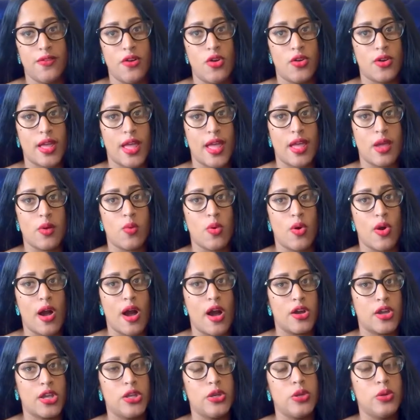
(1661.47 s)
okay, well, how
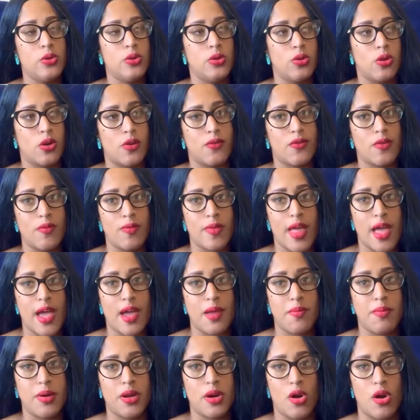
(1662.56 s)
can you learn from
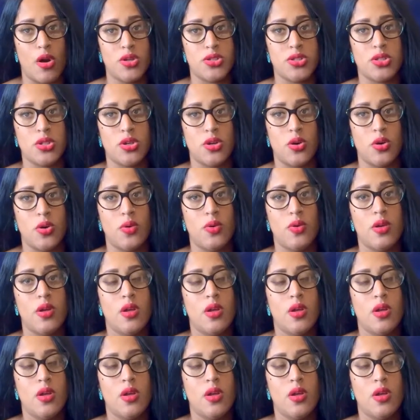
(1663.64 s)
that? But also